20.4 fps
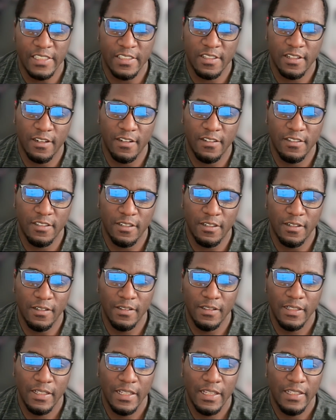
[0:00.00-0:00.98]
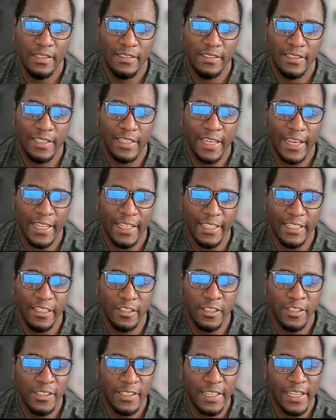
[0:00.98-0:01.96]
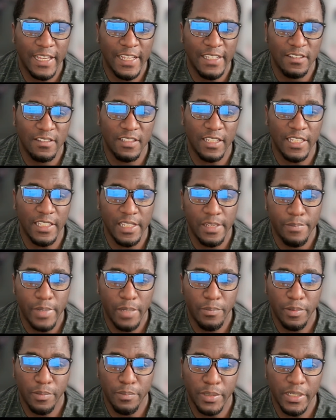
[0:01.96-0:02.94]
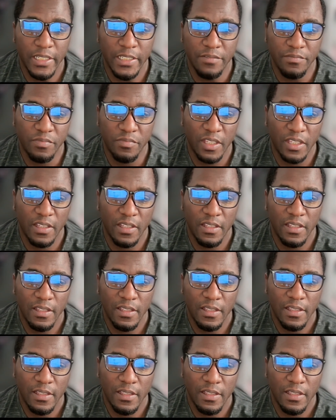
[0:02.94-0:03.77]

Guest stars are Callie Cook as Lindy Pepperbean,